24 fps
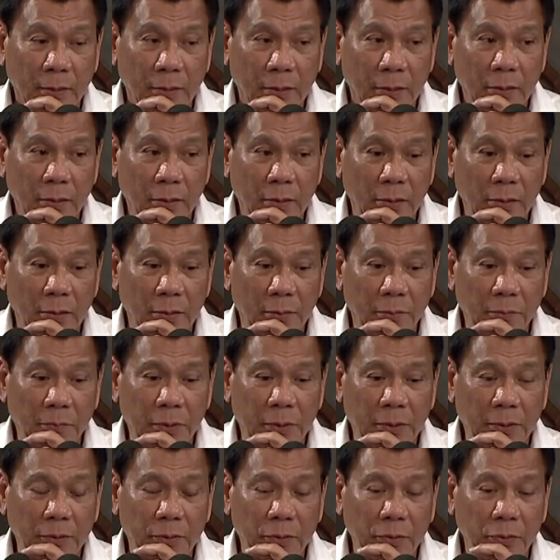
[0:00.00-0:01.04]

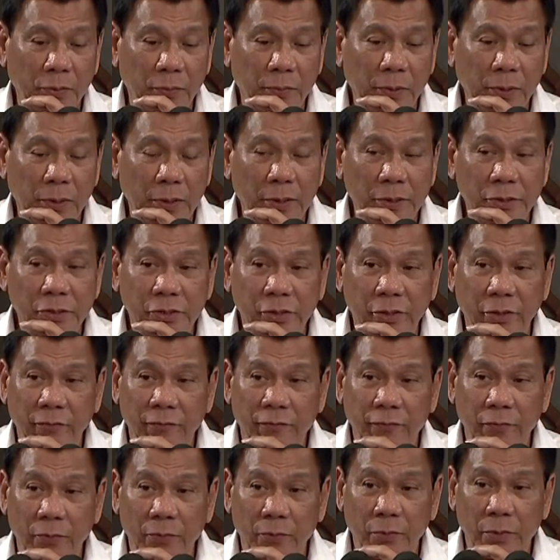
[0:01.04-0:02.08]
But to be asking
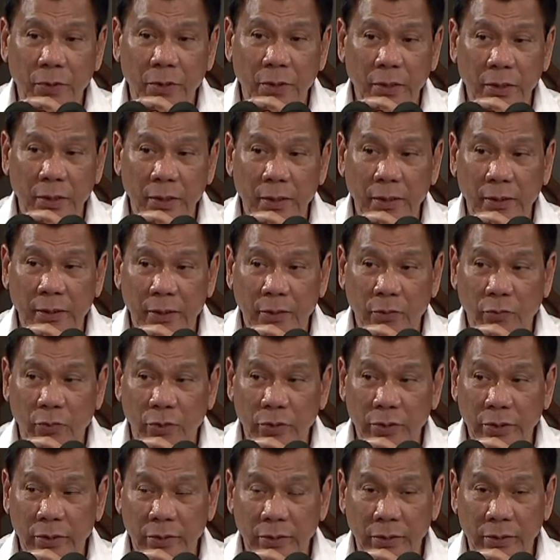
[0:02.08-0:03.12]
from another
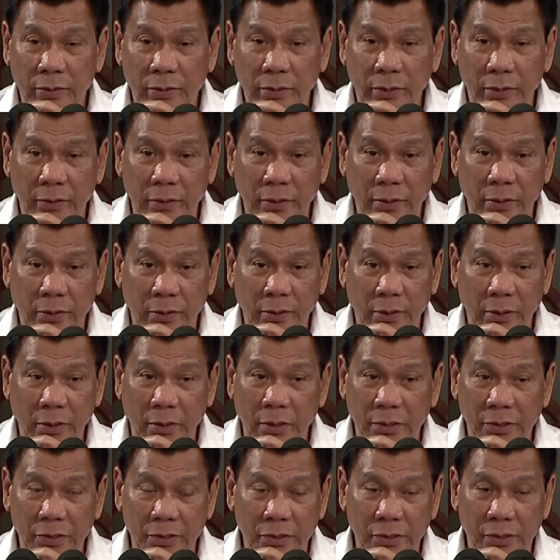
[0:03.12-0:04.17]
130
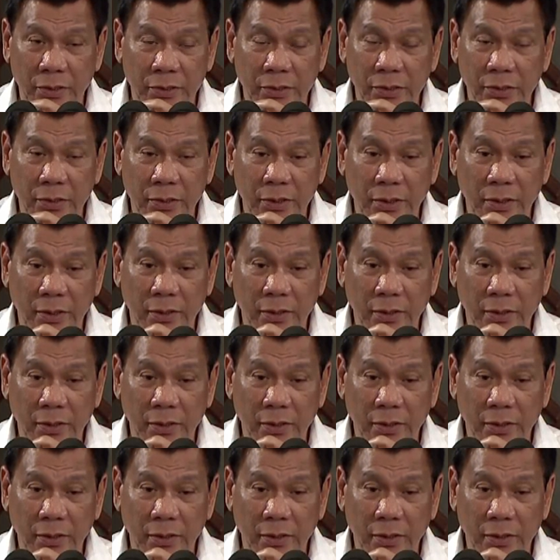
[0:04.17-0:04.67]
releases,